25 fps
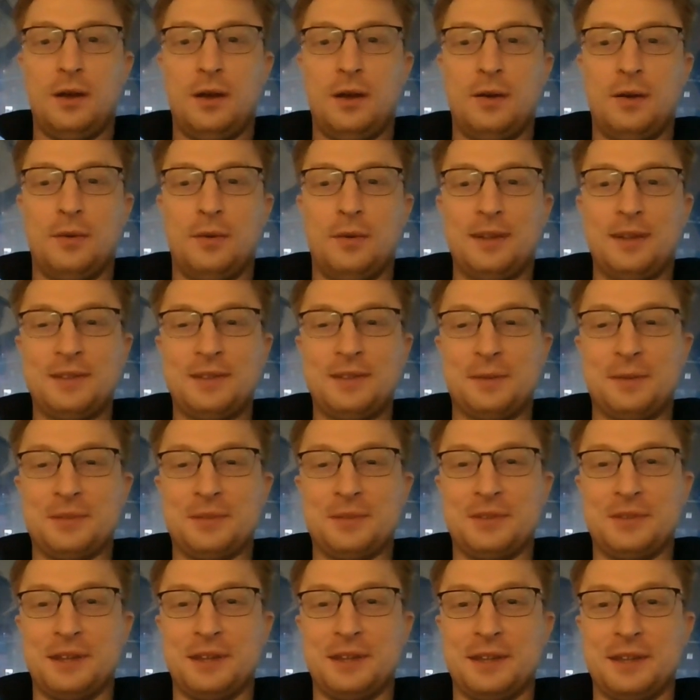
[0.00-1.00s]
What's up,
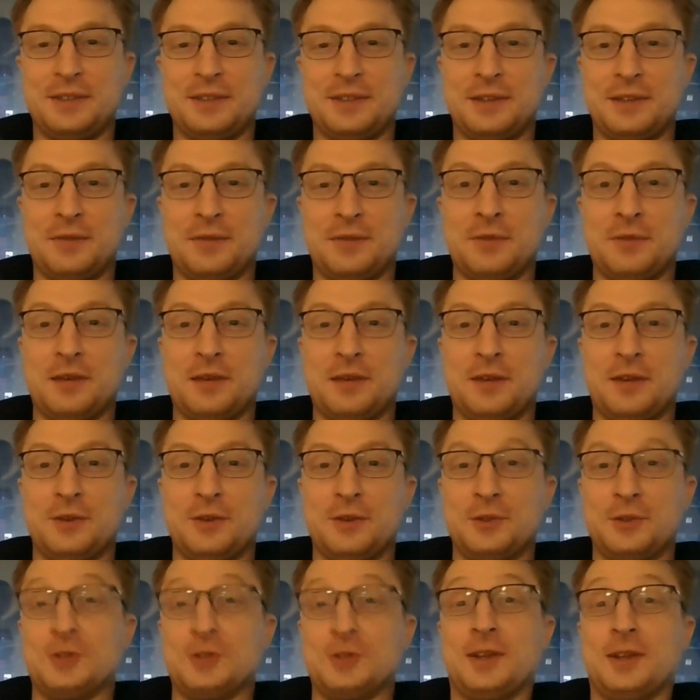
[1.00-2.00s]
CHFFL, or
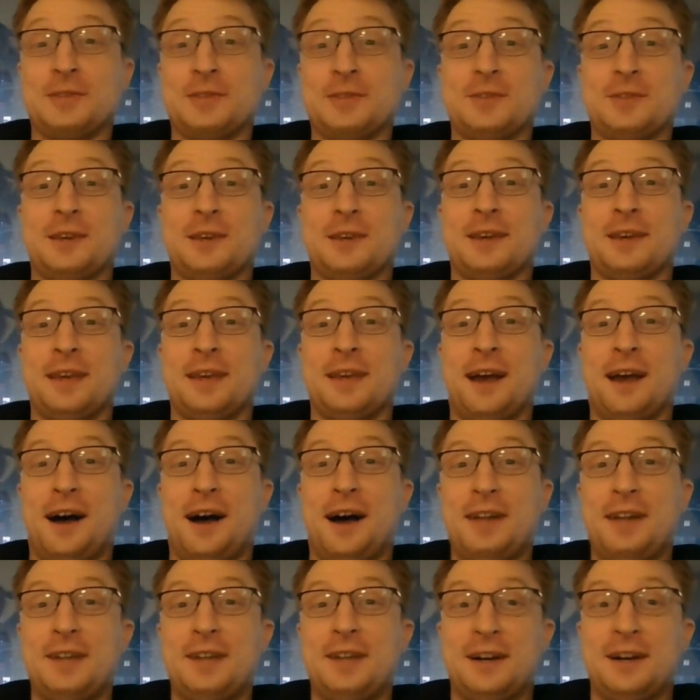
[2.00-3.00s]
should I say,
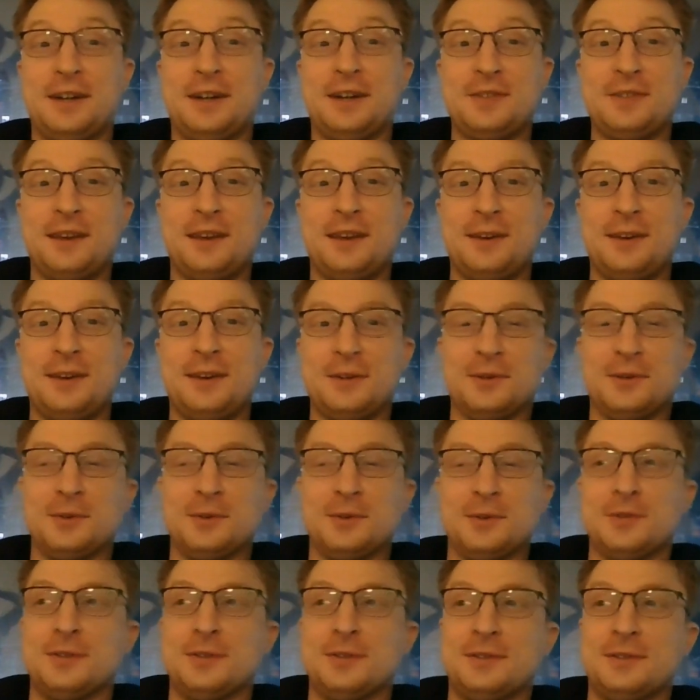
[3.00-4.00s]
annyeonghaseyo,
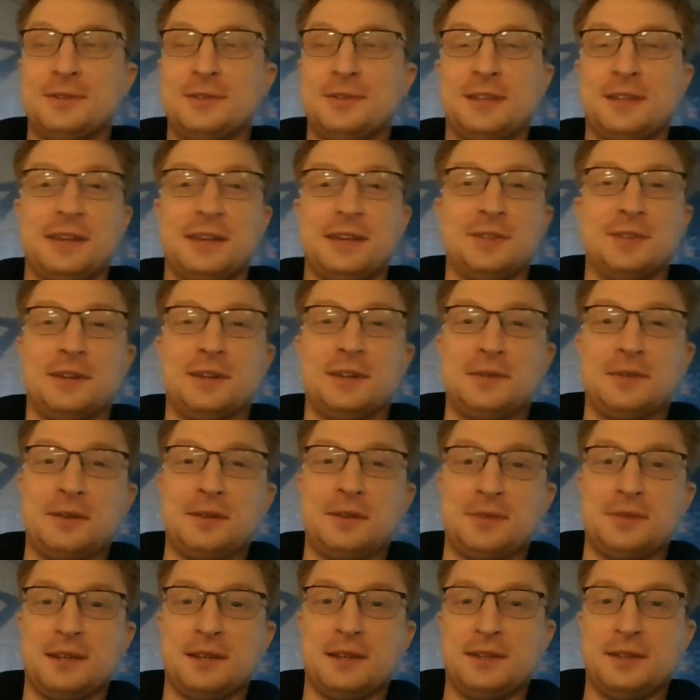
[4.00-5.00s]

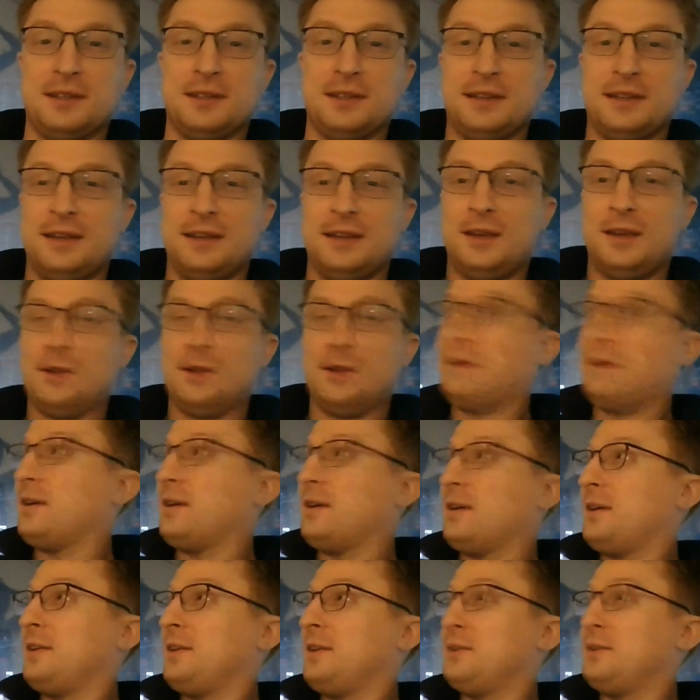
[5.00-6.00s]
CHFFL?
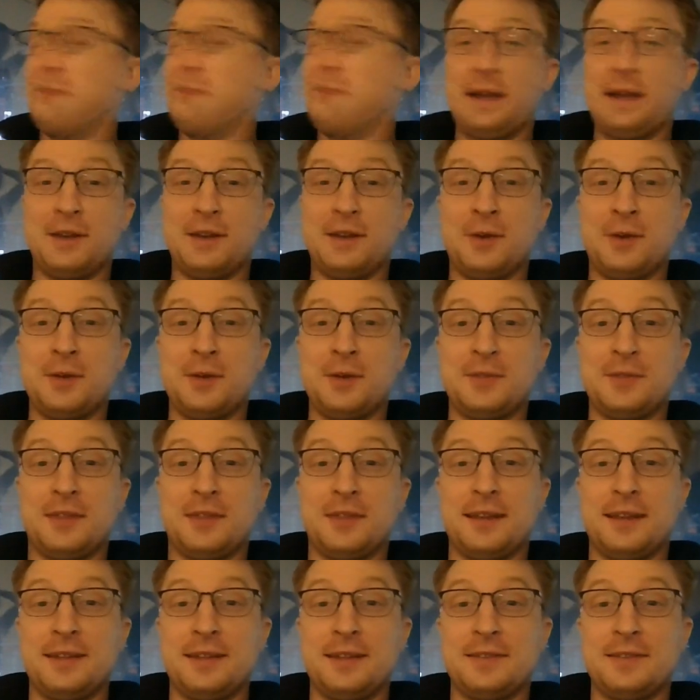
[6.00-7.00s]
You might notice
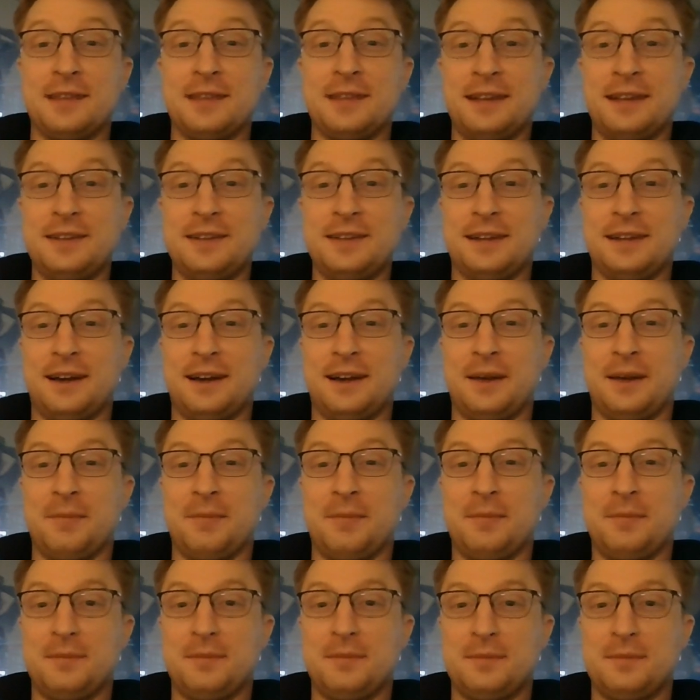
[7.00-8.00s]
that it is
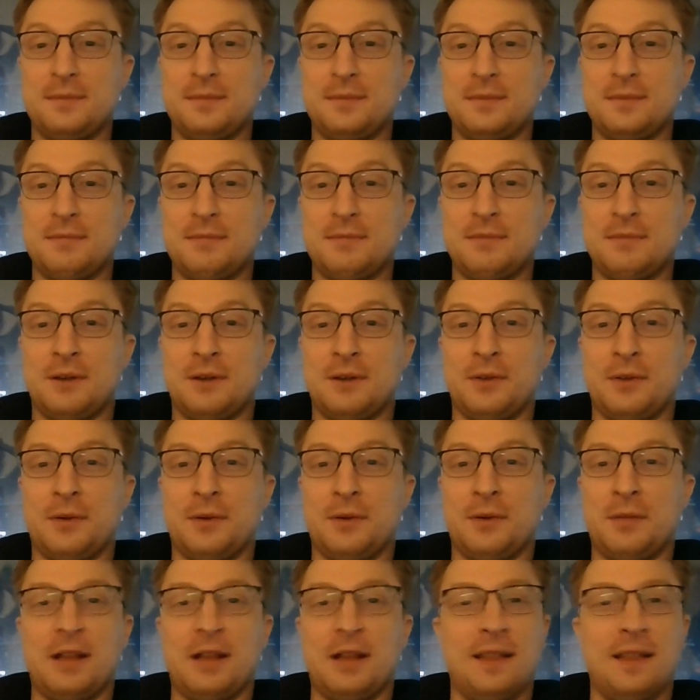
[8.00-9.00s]
nighttime, although I'm
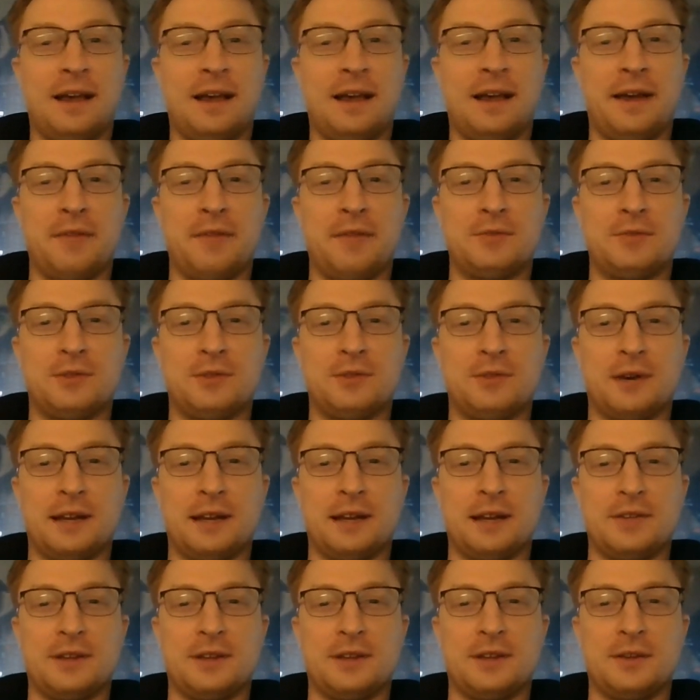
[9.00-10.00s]
not live, so I
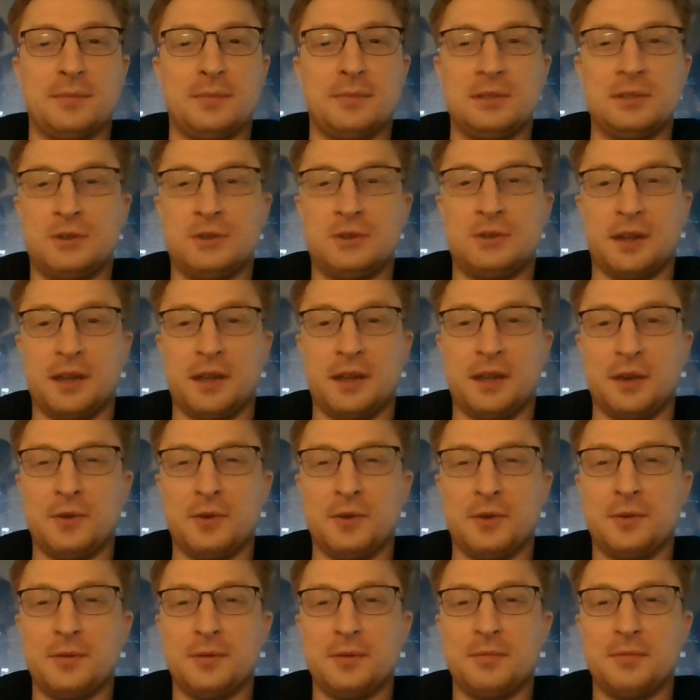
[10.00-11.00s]
guess I could be tricking
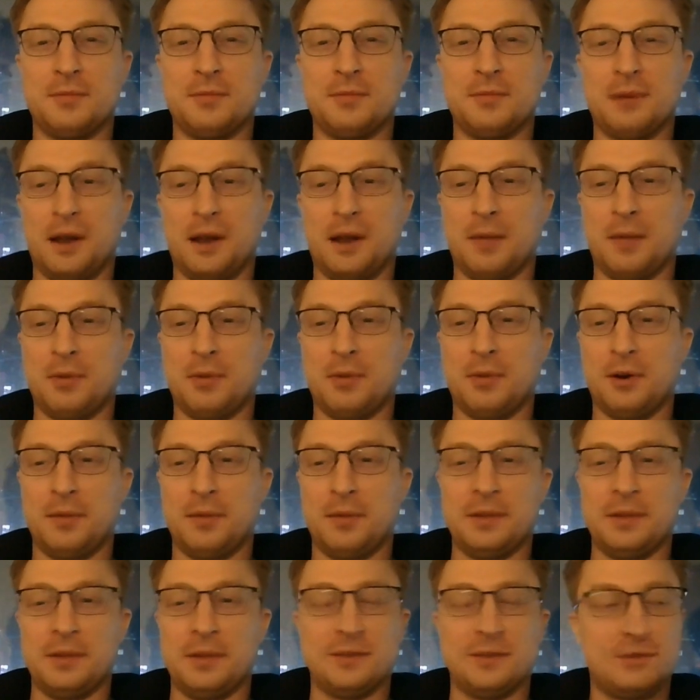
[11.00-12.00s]
you. But I
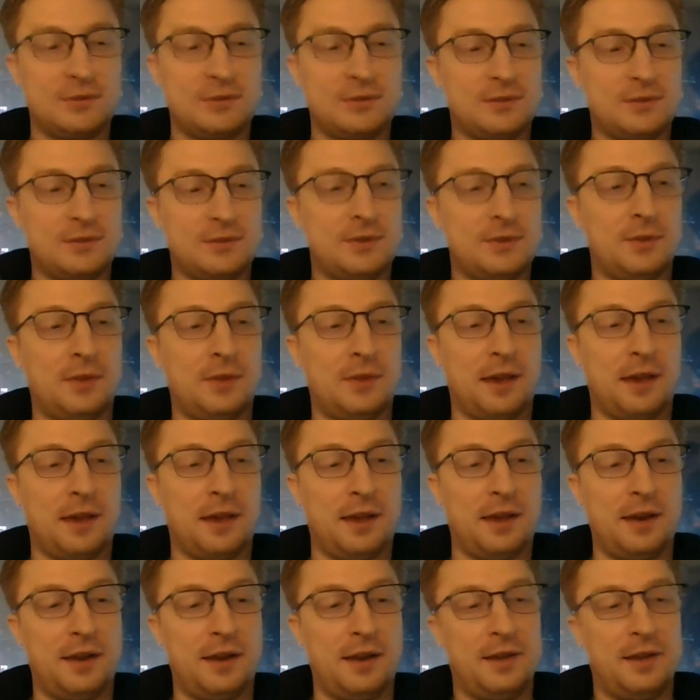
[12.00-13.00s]
promise that
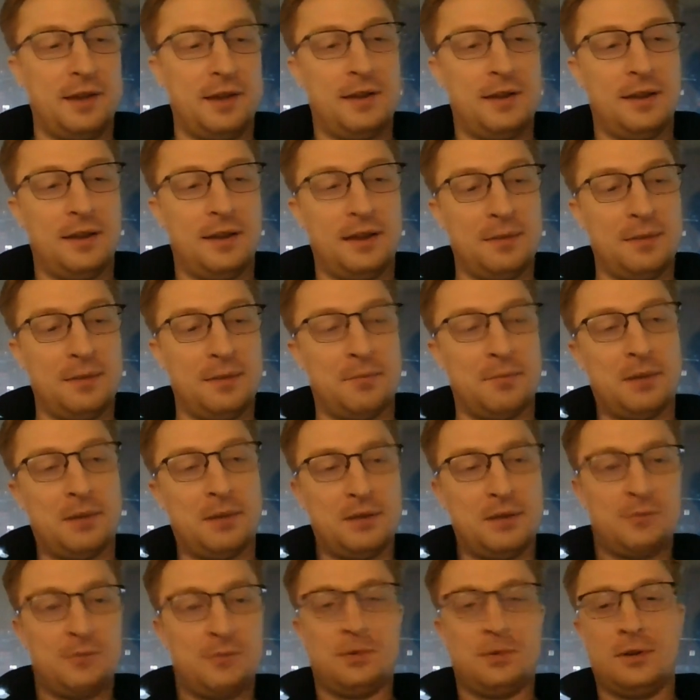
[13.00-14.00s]
in
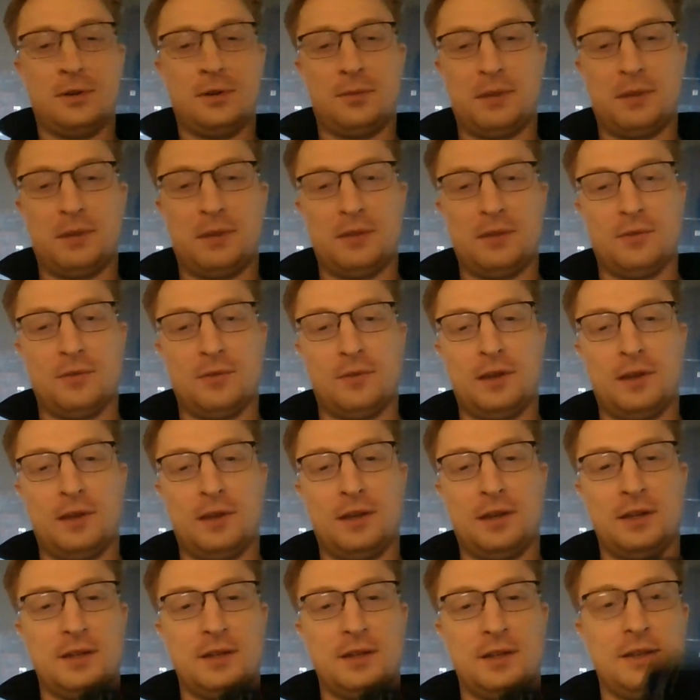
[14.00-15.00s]
Pittsburgh,
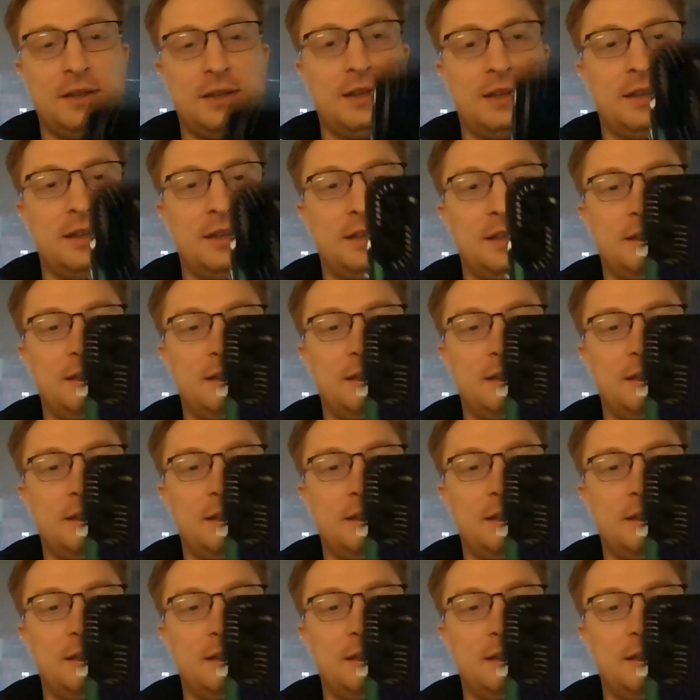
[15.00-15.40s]
Pennsylvania, it